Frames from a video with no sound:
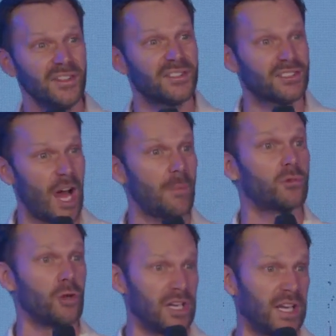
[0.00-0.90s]
stopped
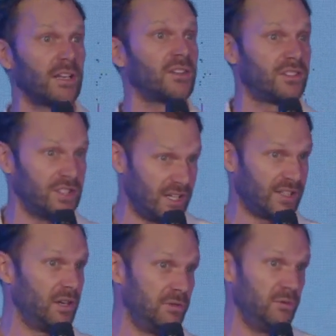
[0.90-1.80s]
drinking since. I
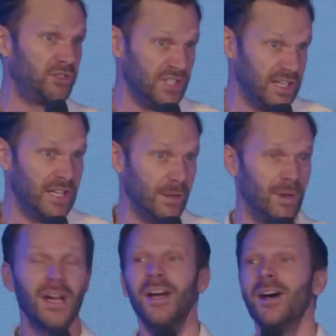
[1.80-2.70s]
don't know if you've seen him,
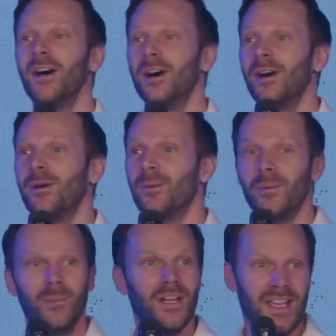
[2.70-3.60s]

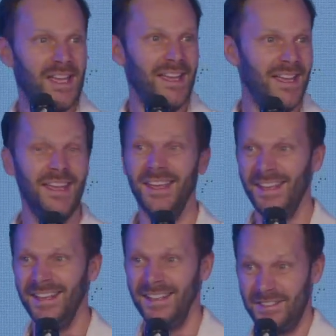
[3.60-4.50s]
but
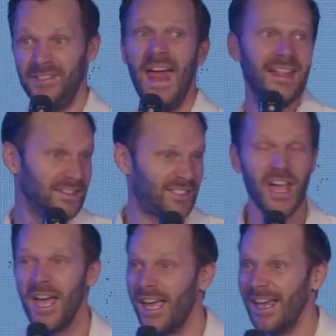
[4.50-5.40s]
he's dense.
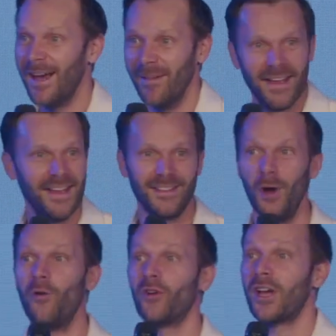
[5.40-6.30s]
He's an
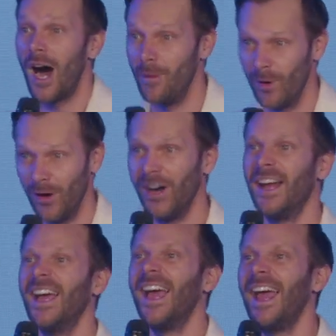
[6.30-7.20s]
overcomer.
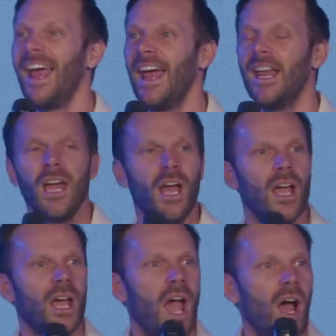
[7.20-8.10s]
And
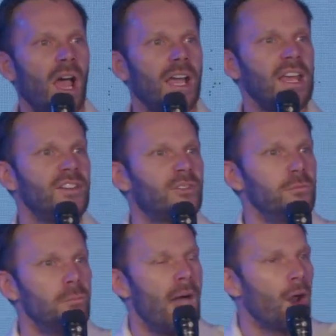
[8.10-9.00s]
he's
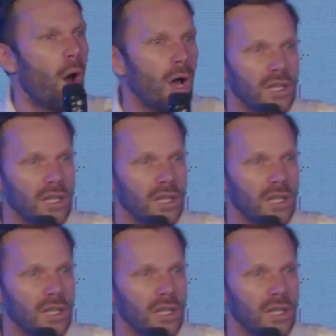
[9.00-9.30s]
met all